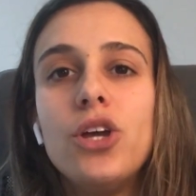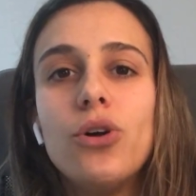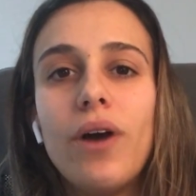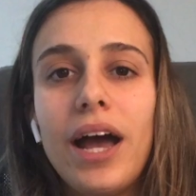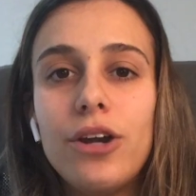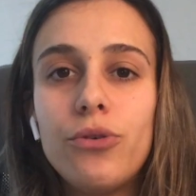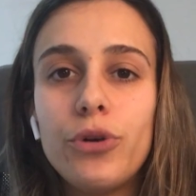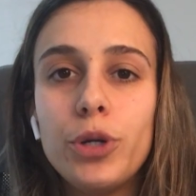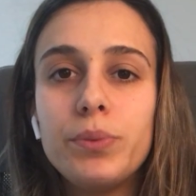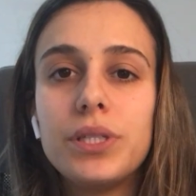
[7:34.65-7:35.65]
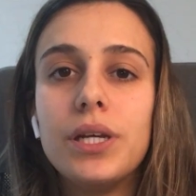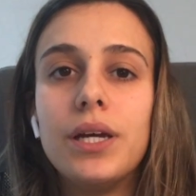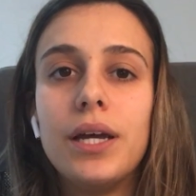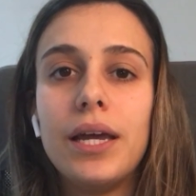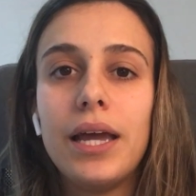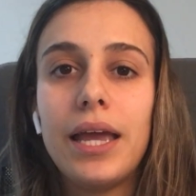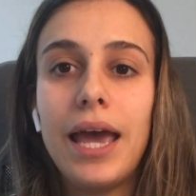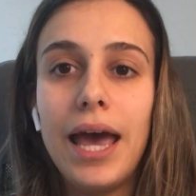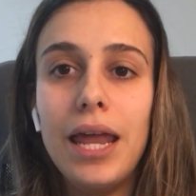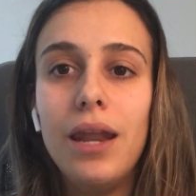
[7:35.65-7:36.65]
your ad groups
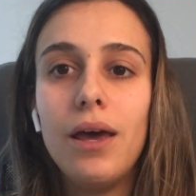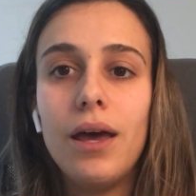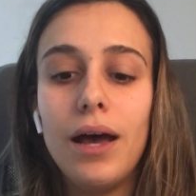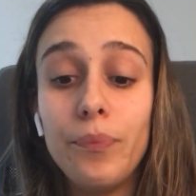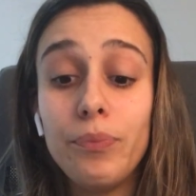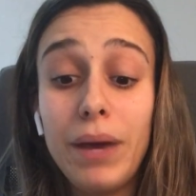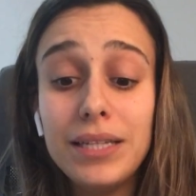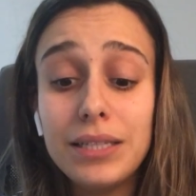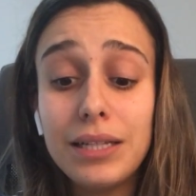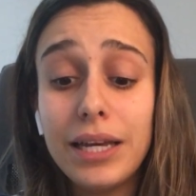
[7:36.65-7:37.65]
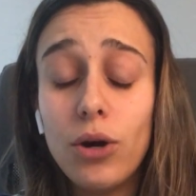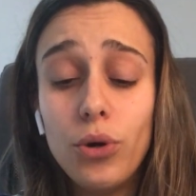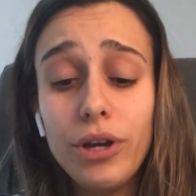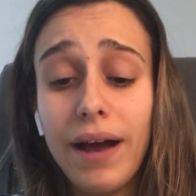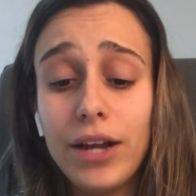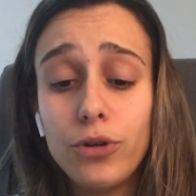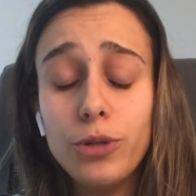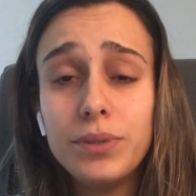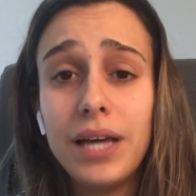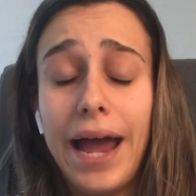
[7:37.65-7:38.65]
can basically, all your ad
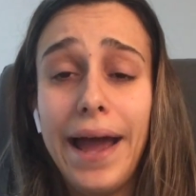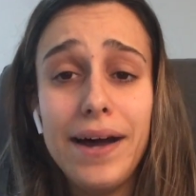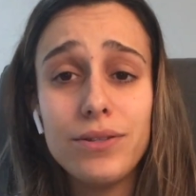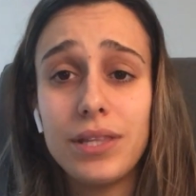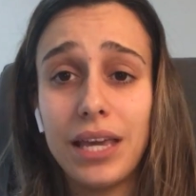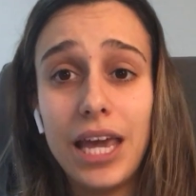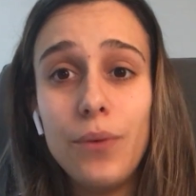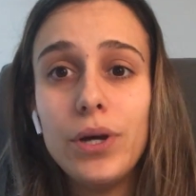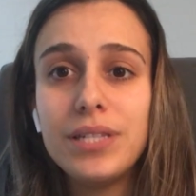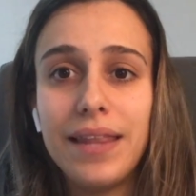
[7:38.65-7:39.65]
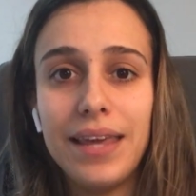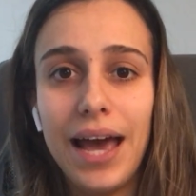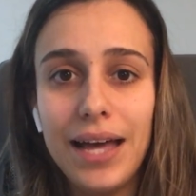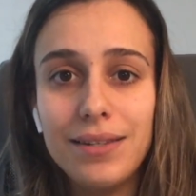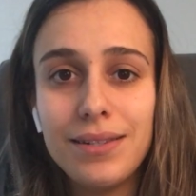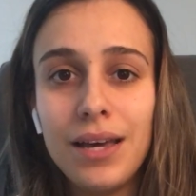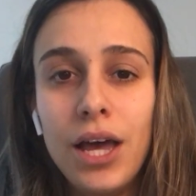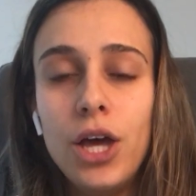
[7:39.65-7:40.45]
groups house the keywords and the ads.